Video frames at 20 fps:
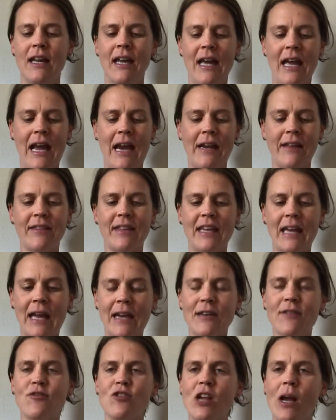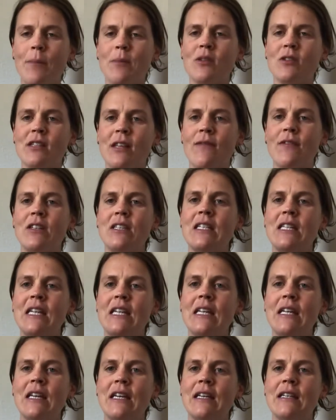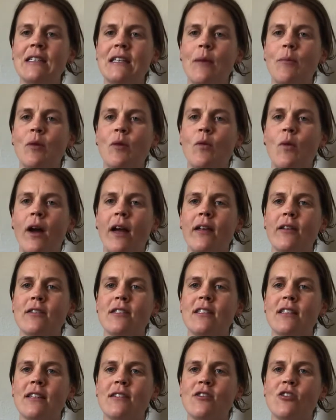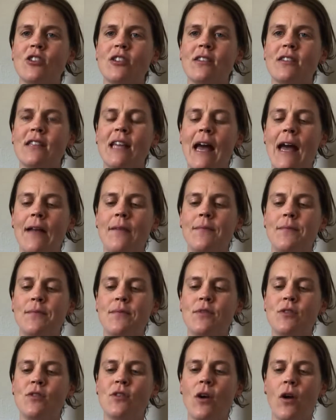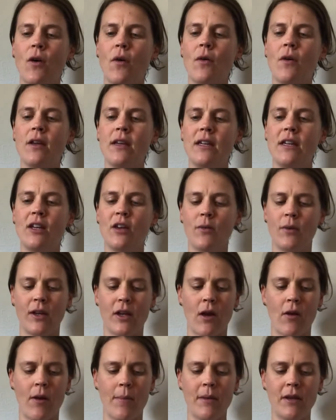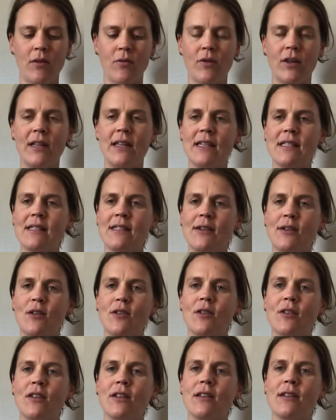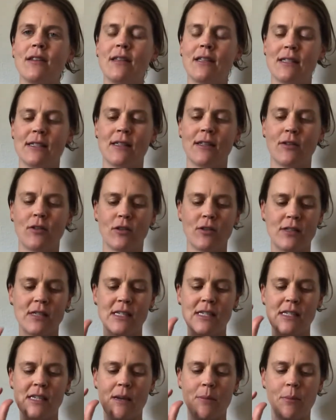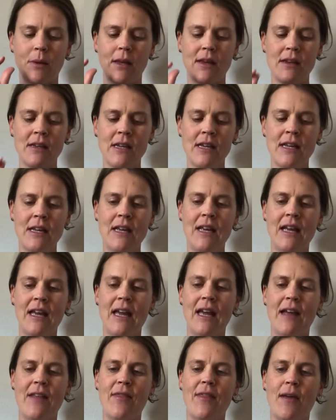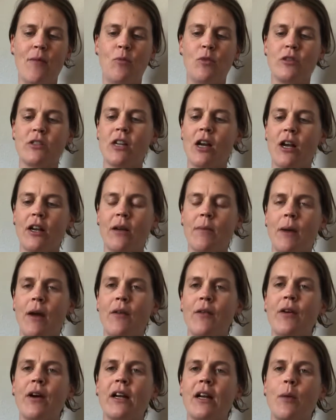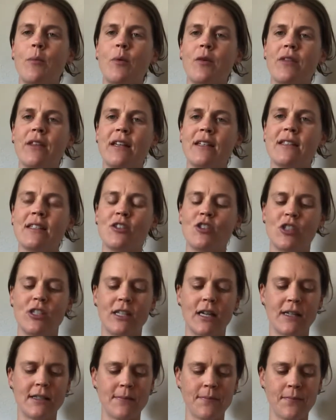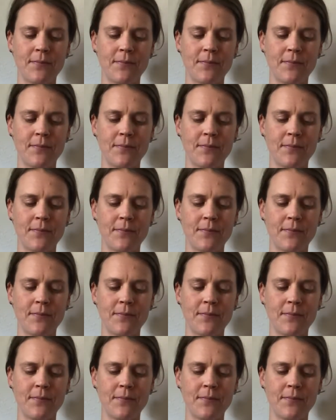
And at the end of chapter 17, Deborah Wiles does just that. So here we go. I'm going to read this little snippet, and then we'll talk about a couple things that she does.